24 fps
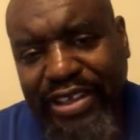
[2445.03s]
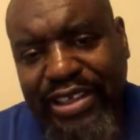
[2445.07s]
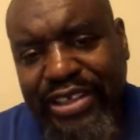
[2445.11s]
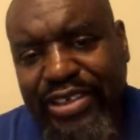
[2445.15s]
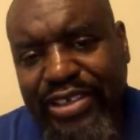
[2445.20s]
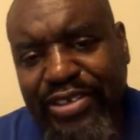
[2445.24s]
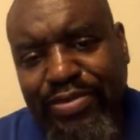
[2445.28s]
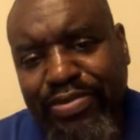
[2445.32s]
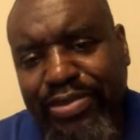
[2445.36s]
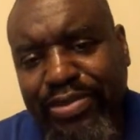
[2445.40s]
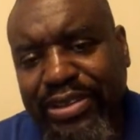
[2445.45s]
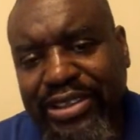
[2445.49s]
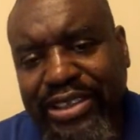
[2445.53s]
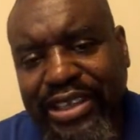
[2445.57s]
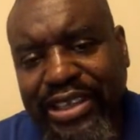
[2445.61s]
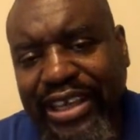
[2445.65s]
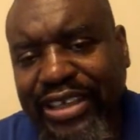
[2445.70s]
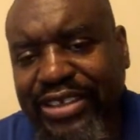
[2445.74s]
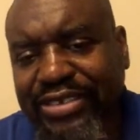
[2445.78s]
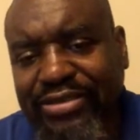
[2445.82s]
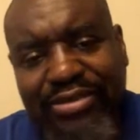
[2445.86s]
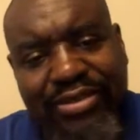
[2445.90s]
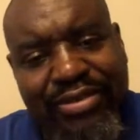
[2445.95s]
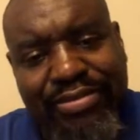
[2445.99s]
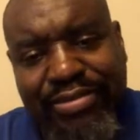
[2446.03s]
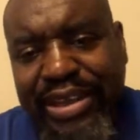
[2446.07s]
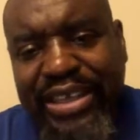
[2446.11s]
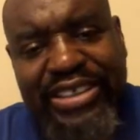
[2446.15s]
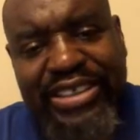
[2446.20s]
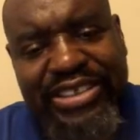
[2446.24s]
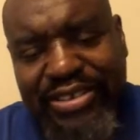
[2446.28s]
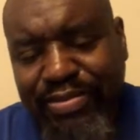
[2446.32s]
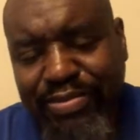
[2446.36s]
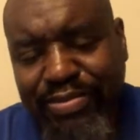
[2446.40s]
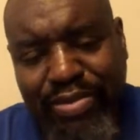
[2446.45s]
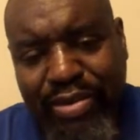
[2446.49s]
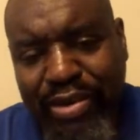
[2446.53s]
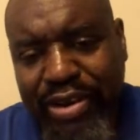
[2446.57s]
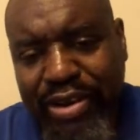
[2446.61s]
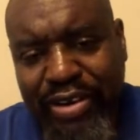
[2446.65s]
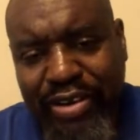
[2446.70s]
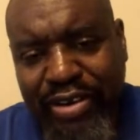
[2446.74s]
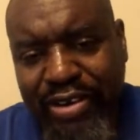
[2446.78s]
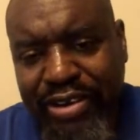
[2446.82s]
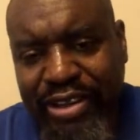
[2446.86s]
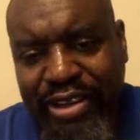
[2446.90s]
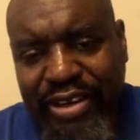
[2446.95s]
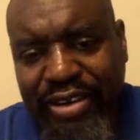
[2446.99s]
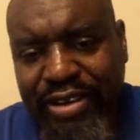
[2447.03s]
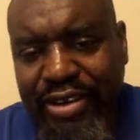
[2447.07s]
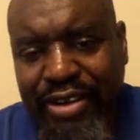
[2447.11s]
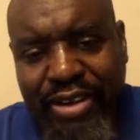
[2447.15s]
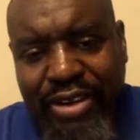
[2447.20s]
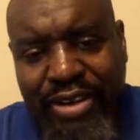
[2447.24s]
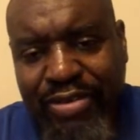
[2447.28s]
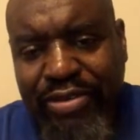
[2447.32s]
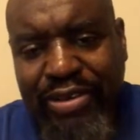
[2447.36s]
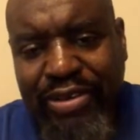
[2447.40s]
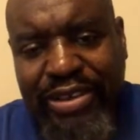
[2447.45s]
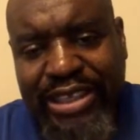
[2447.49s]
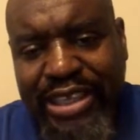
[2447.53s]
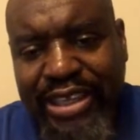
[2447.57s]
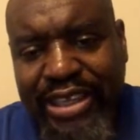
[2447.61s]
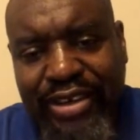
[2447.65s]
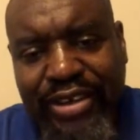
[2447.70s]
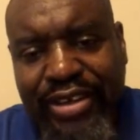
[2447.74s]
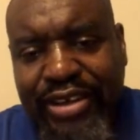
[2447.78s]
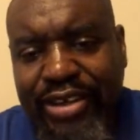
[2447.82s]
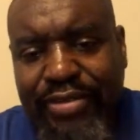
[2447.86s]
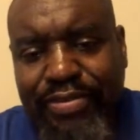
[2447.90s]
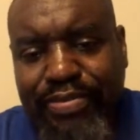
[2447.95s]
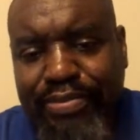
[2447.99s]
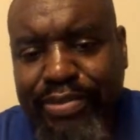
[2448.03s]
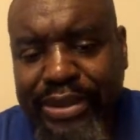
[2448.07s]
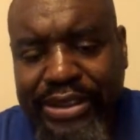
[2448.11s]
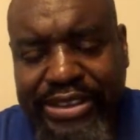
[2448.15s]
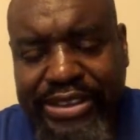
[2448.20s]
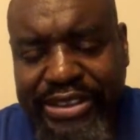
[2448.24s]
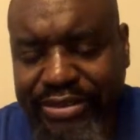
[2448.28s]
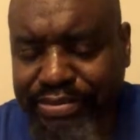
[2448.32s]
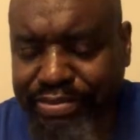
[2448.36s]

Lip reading: and you put the exclamation point on it with that picture